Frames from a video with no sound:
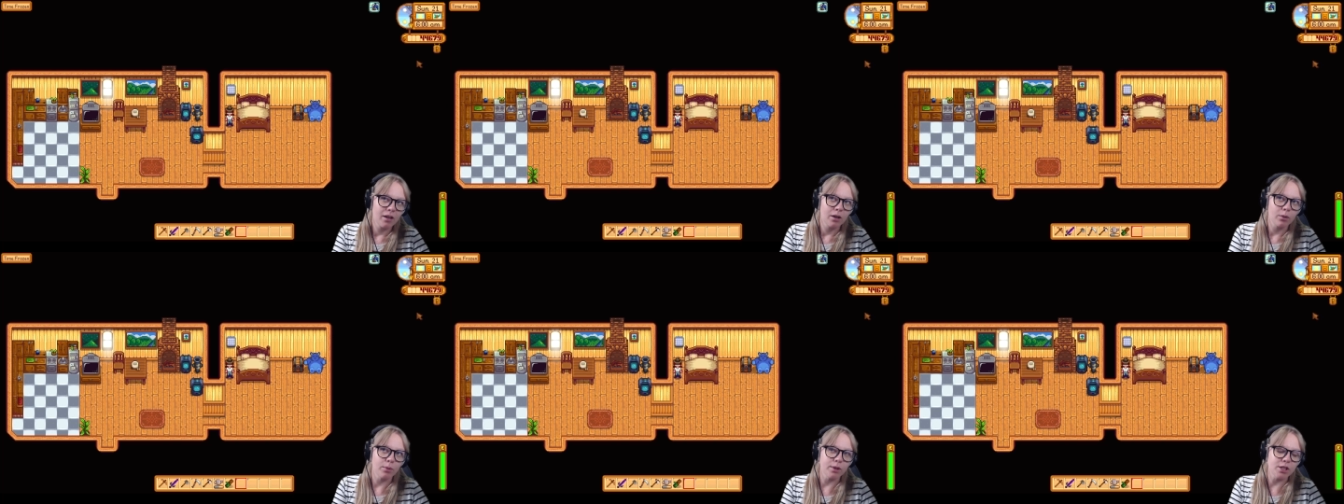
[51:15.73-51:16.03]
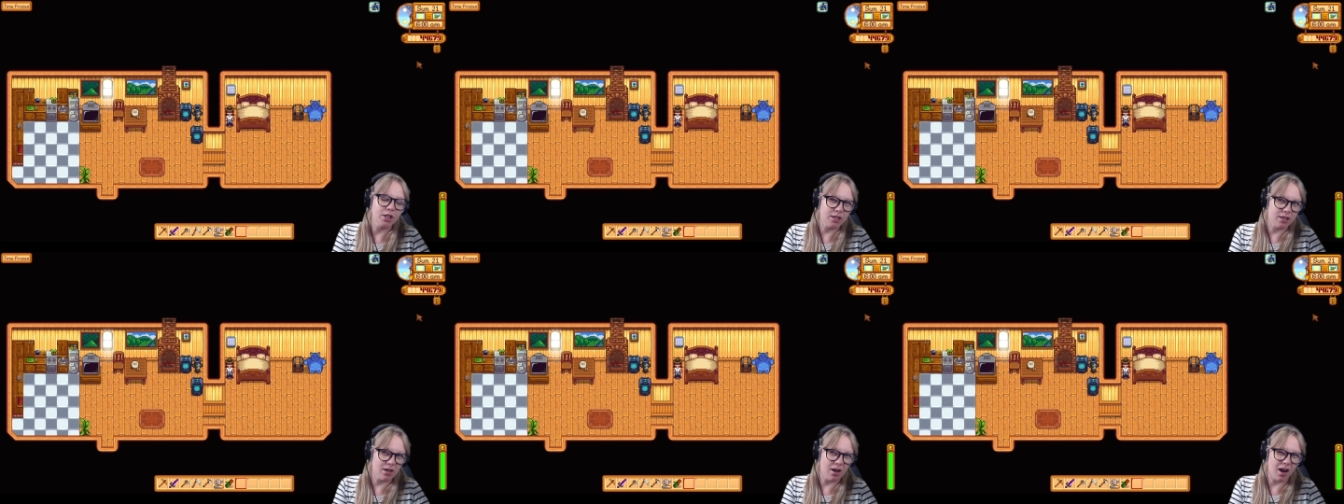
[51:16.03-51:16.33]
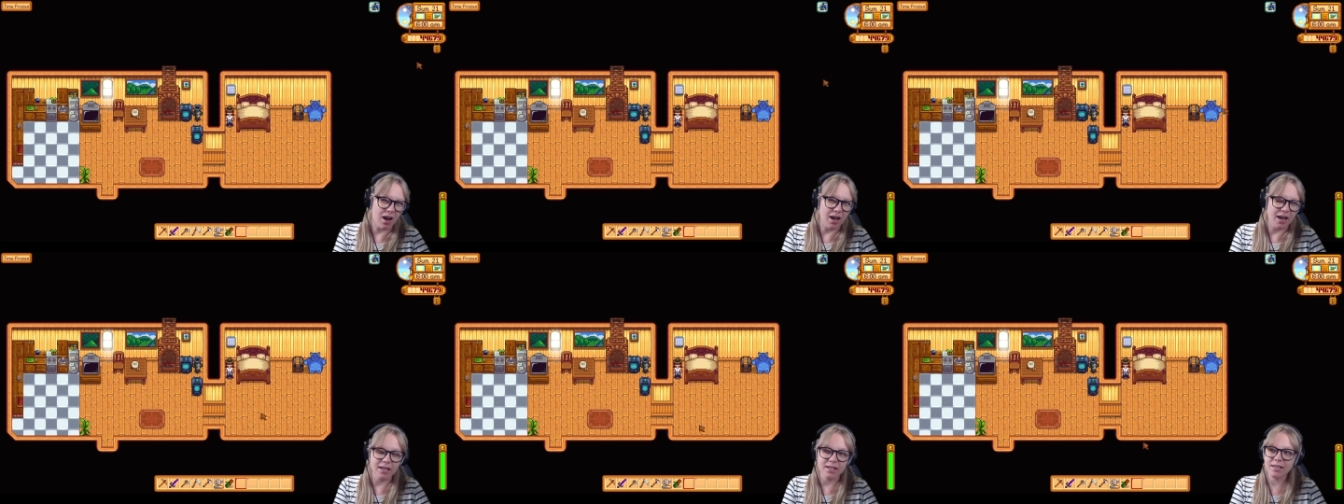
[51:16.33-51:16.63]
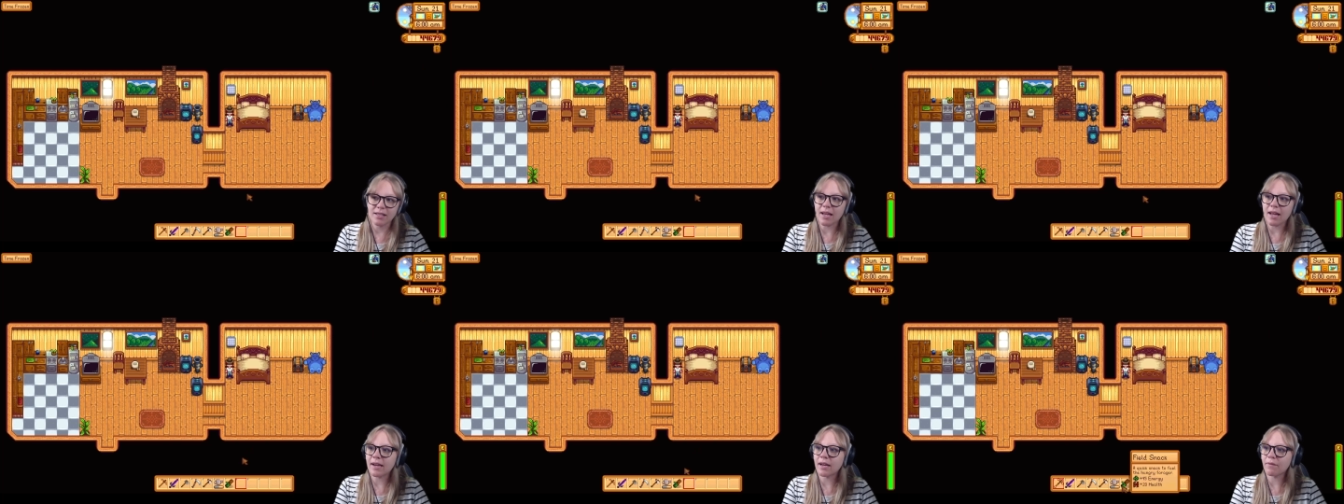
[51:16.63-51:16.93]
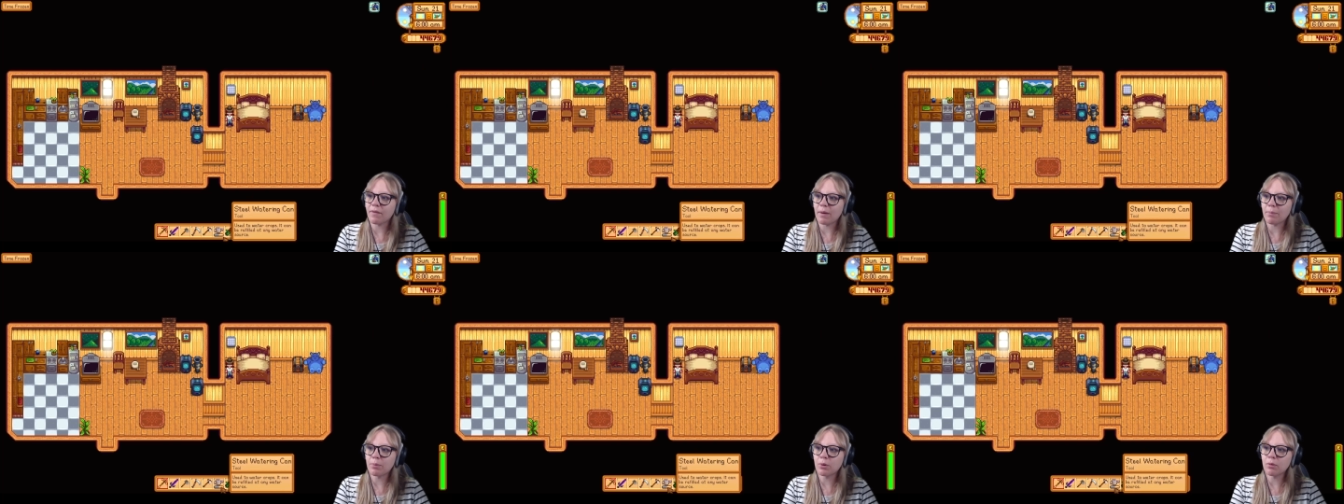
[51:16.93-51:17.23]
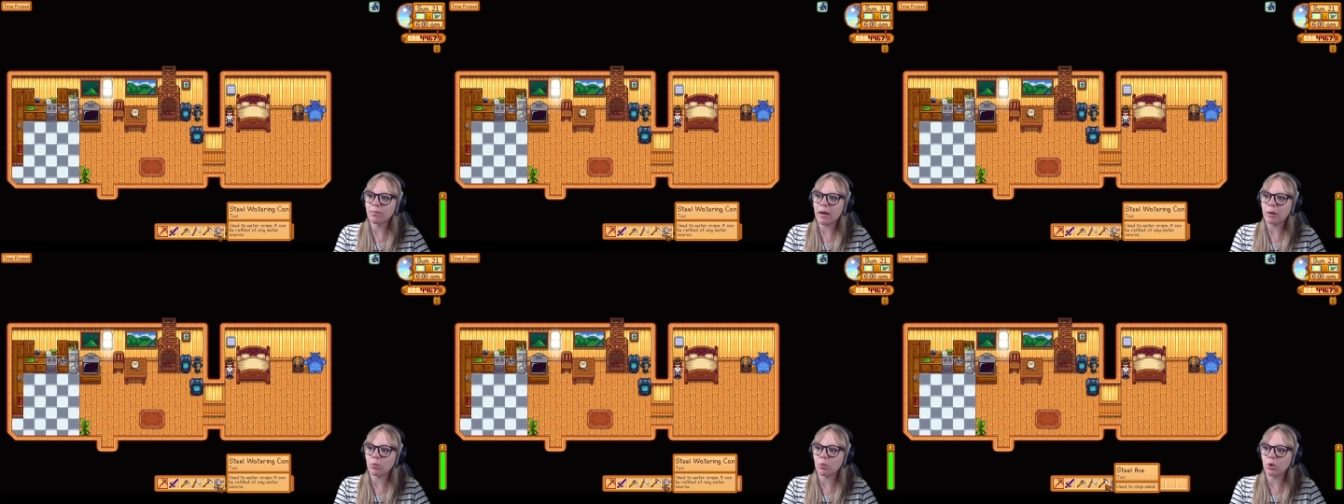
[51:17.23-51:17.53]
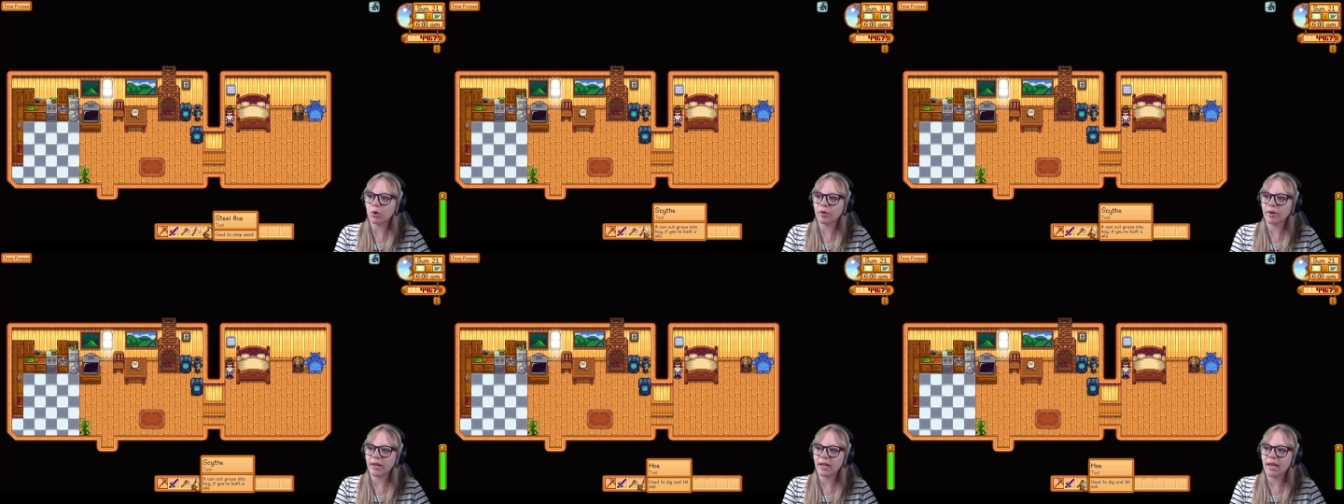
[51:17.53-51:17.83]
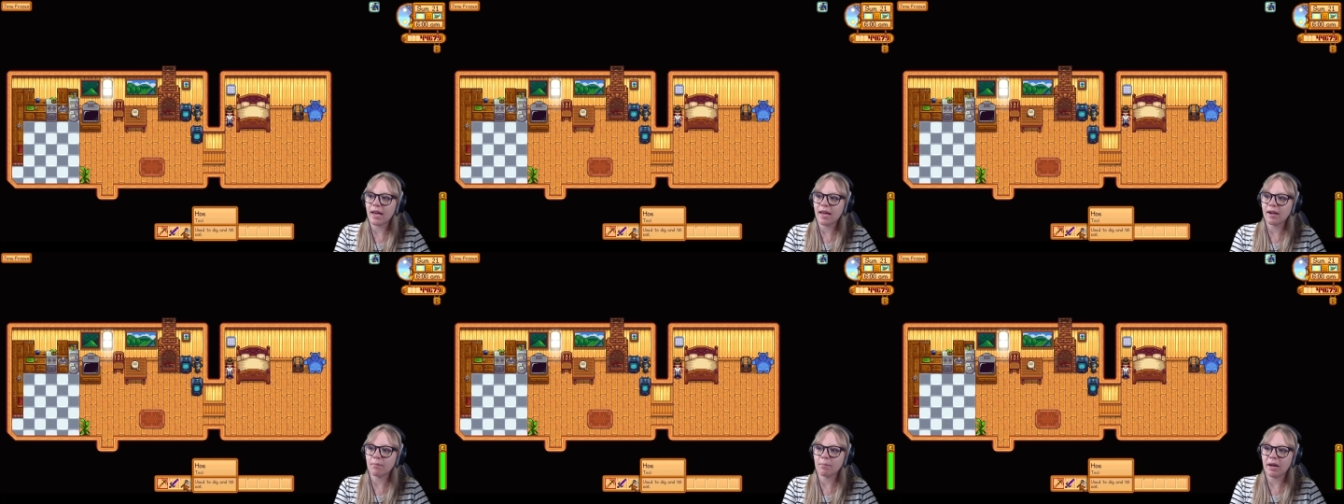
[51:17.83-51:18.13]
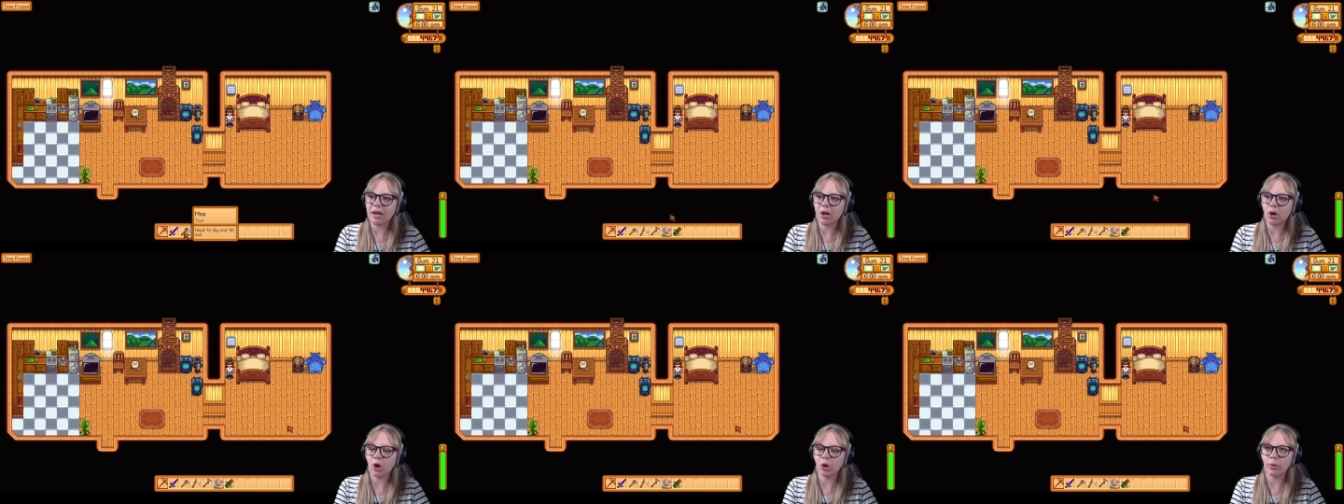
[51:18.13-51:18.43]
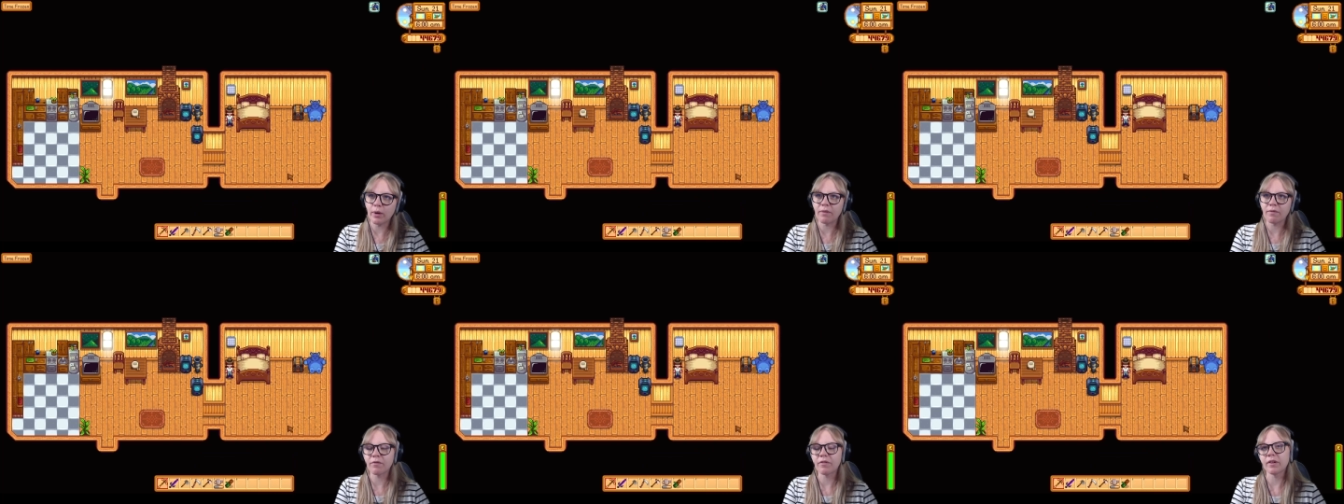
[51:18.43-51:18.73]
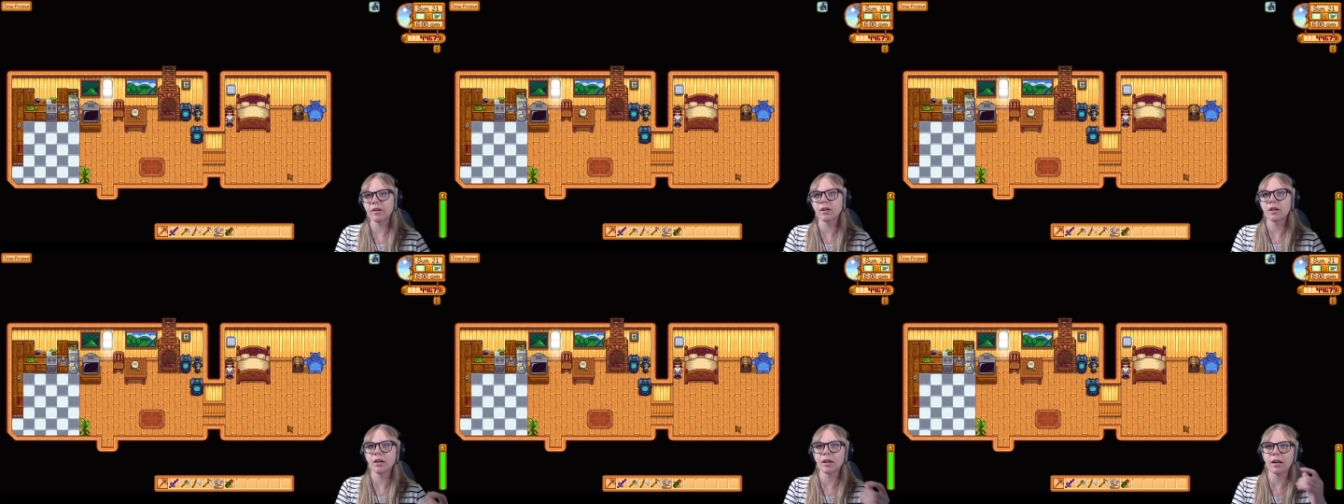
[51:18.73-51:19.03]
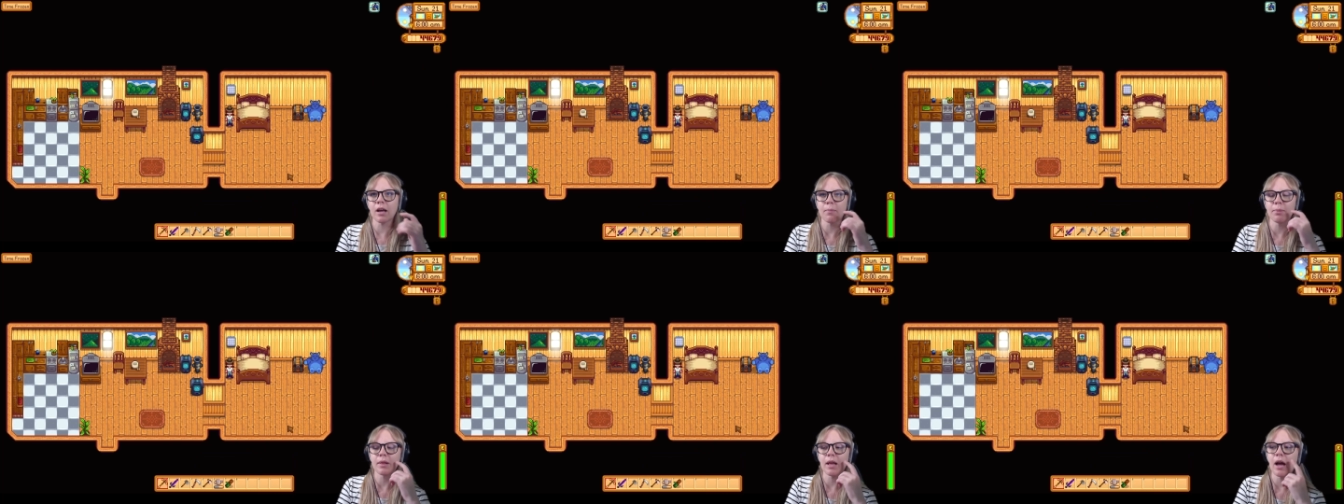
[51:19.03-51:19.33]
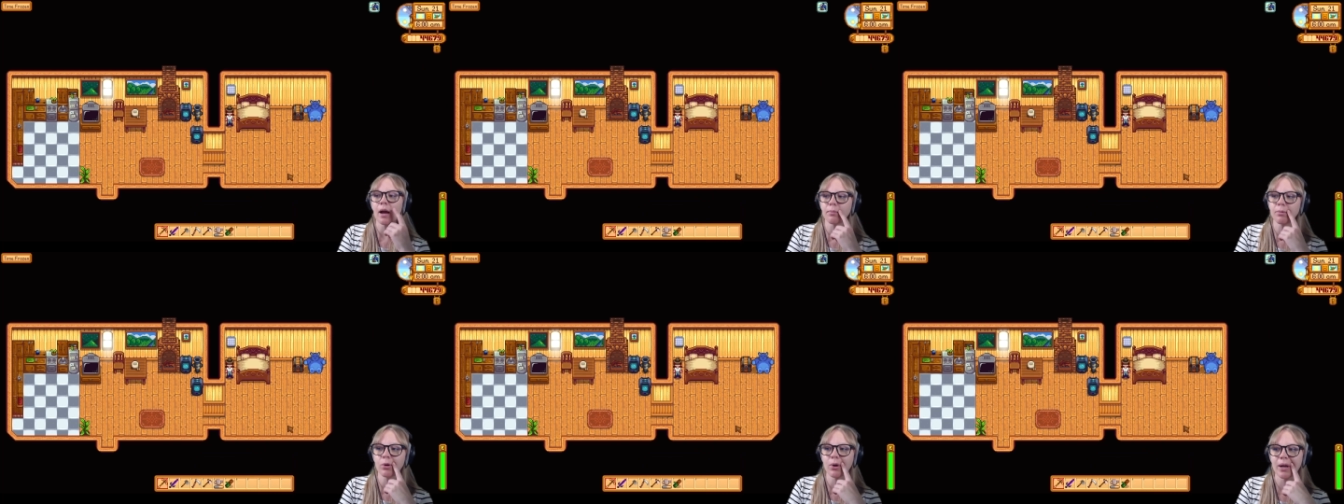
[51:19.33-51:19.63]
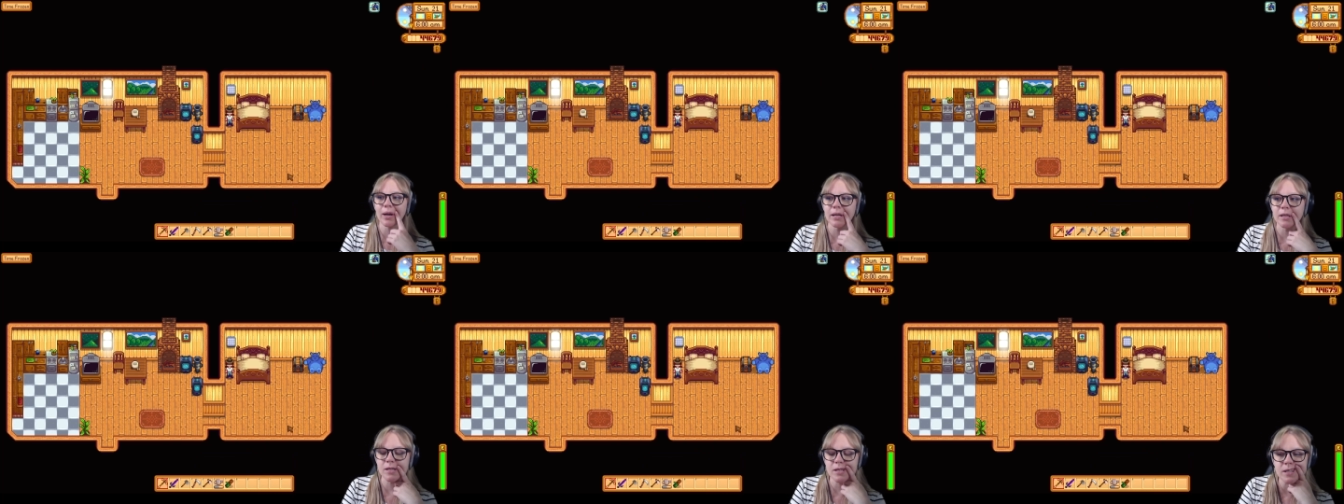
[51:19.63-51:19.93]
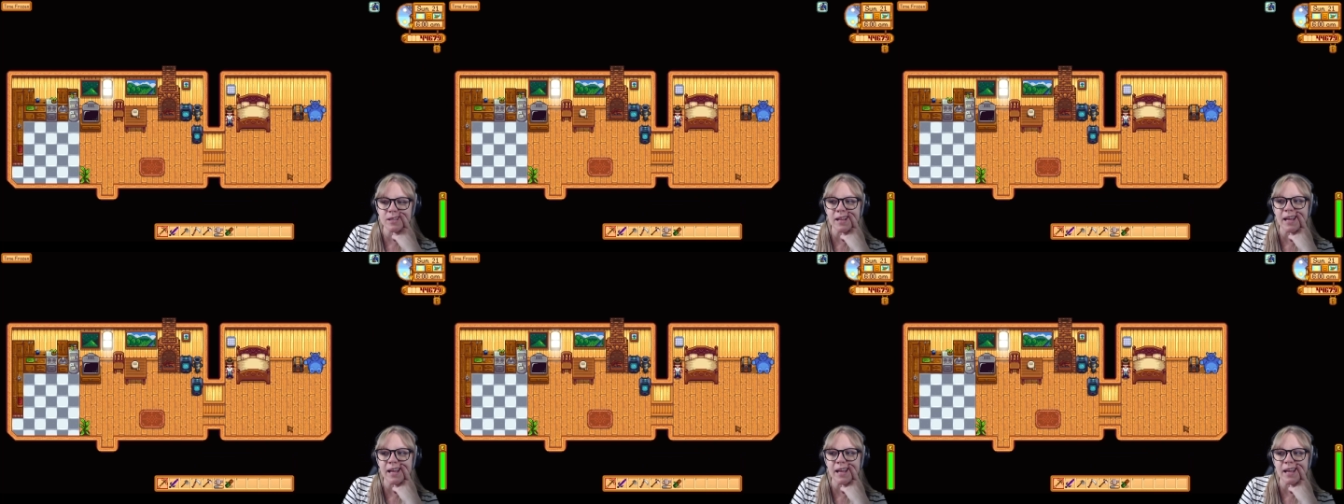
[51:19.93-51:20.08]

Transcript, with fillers: which is nice. And if I put my watering can and my hoe in for a couple of upgrades,